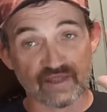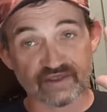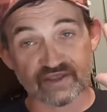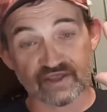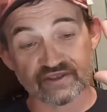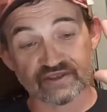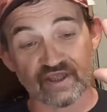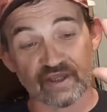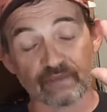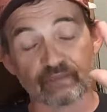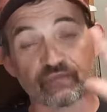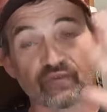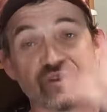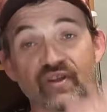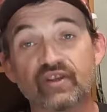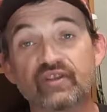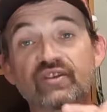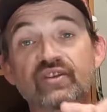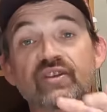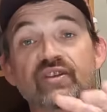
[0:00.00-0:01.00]
as I said,
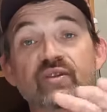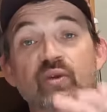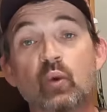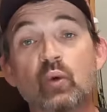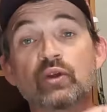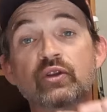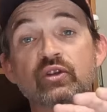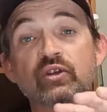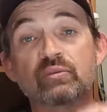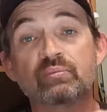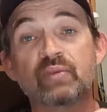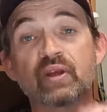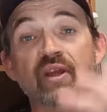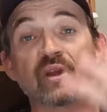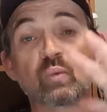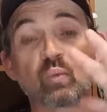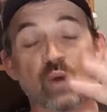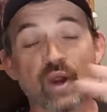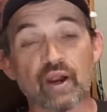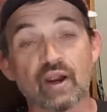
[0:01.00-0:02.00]
this is going to
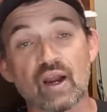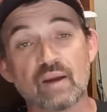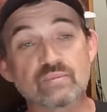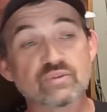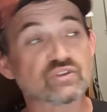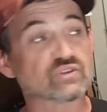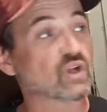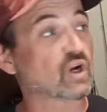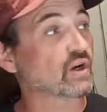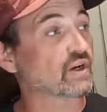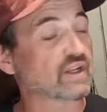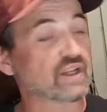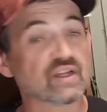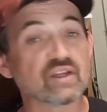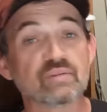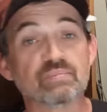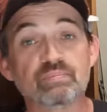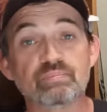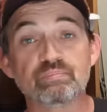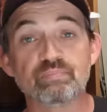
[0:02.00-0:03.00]
be where I'm
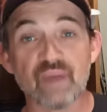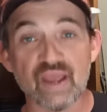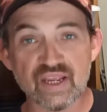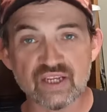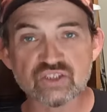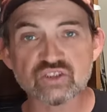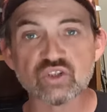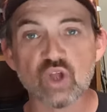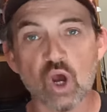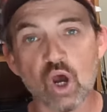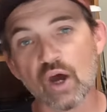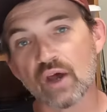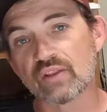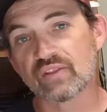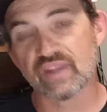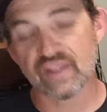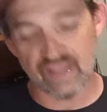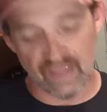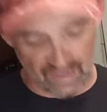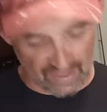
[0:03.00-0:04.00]
starting based
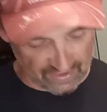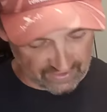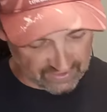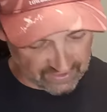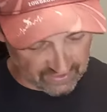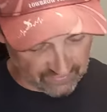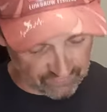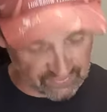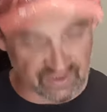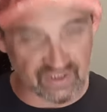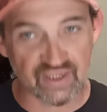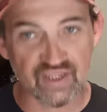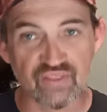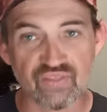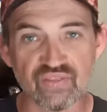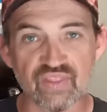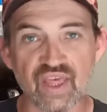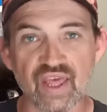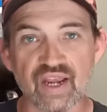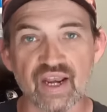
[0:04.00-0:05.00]
on the activity
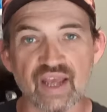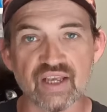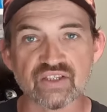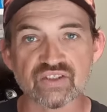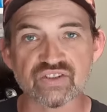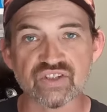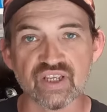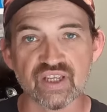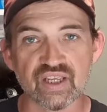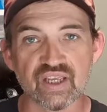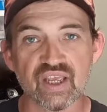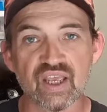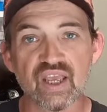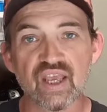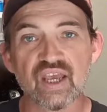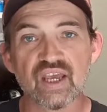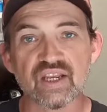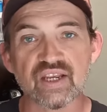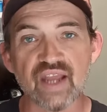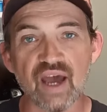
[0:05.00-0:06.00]
that I see.
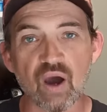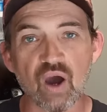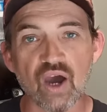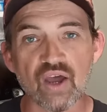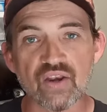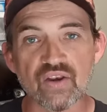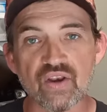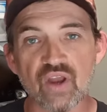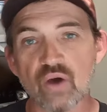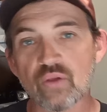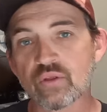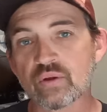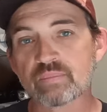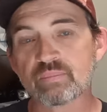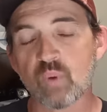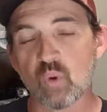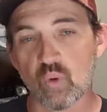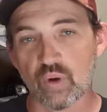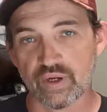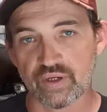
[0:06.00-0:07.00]
Now,
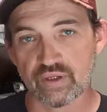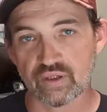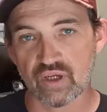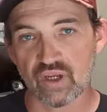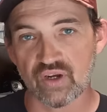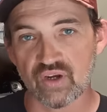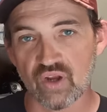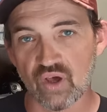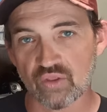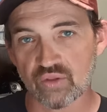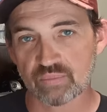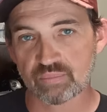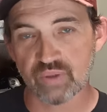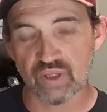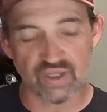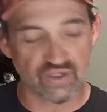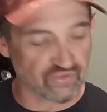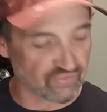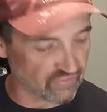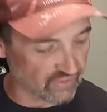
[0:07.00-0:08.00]
another point, another
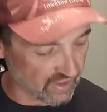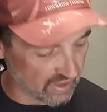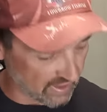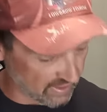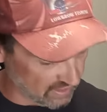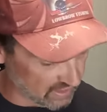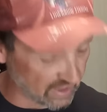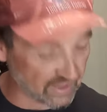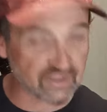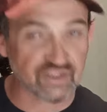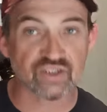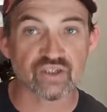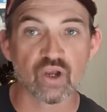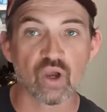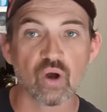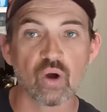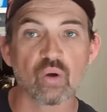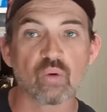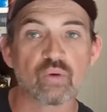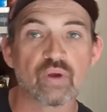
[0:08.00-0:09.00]
place that I like
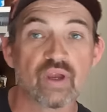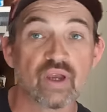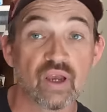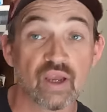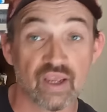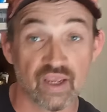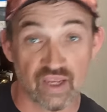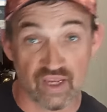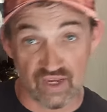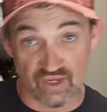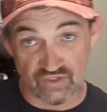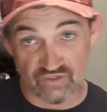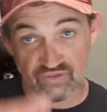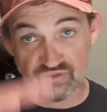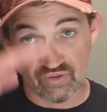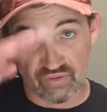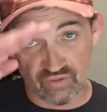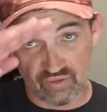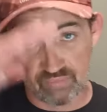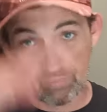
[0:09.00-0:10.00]
to go
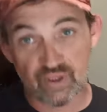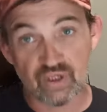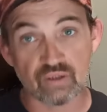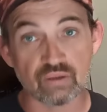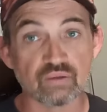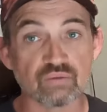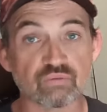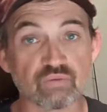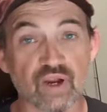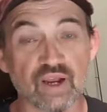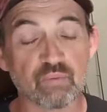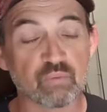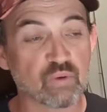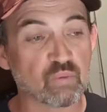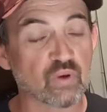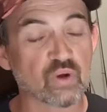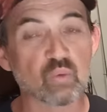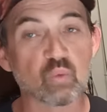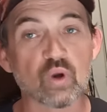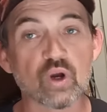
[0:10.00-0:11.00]
is the middle, right?
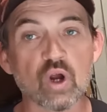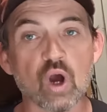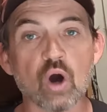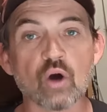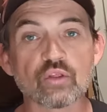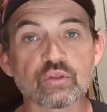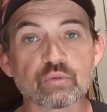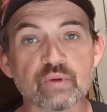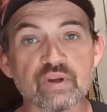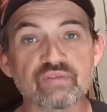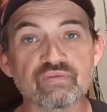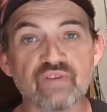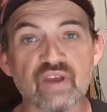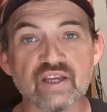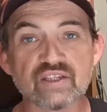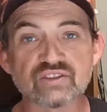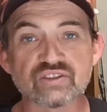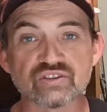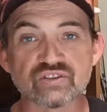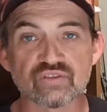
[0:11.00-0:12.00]
We want to work all three
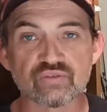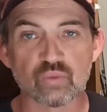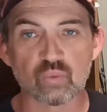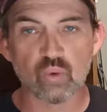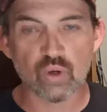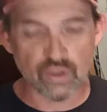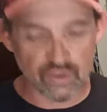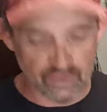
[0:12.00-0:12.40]
phases of the